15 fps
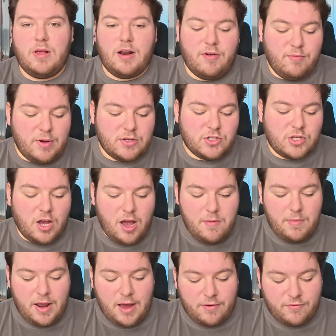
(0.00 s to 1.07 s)
don't have much
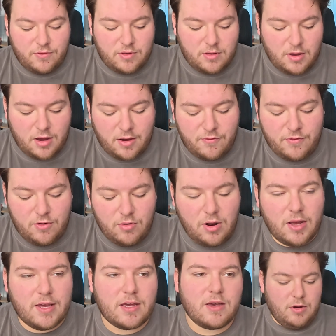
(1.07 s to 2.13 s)
time left. I feel
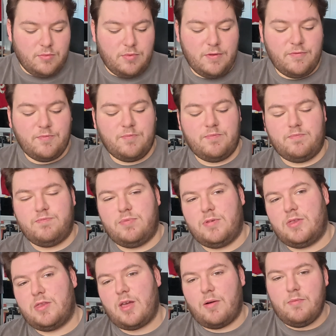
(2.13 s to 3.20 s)
like we've
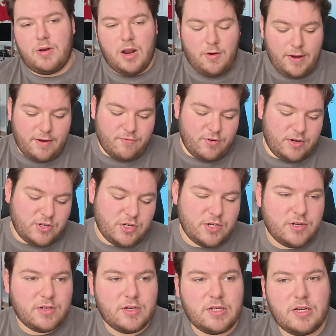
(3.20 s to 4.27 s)
done below average.
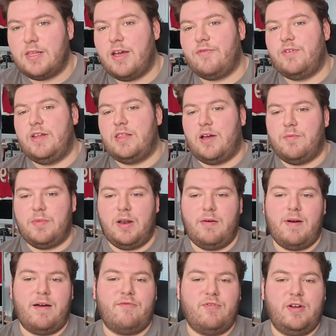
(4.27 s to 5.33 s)
Definitely done
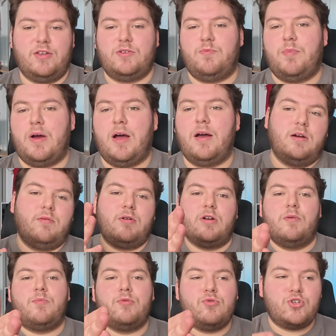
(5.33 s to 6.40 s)
below average, but I'm not
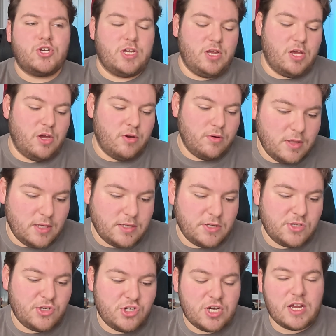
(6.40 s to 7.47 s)
going to bullshit you. This
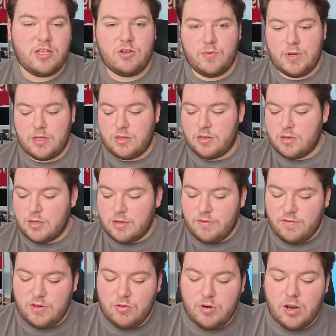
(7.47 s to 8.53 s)
is genuine.
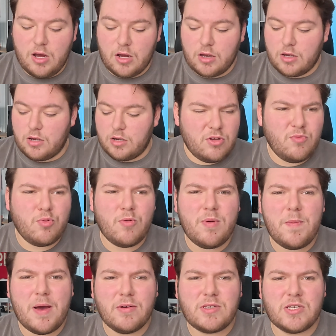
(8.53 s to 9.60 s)
If you look, you'll
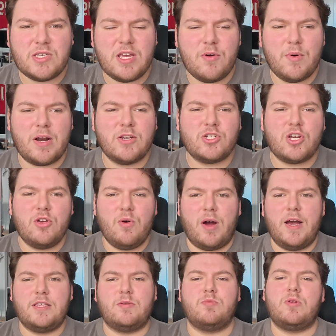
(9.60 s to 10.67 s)
probably be able to see it when I show you
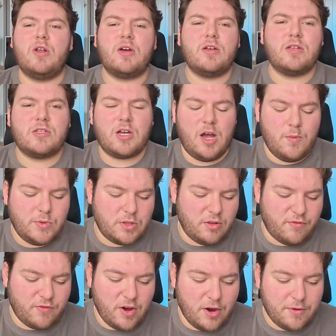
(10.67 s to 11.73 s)
items. Look at the times on
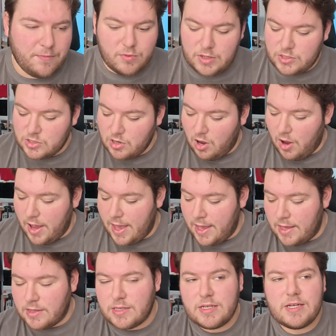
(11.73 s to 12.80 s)
the phone. We started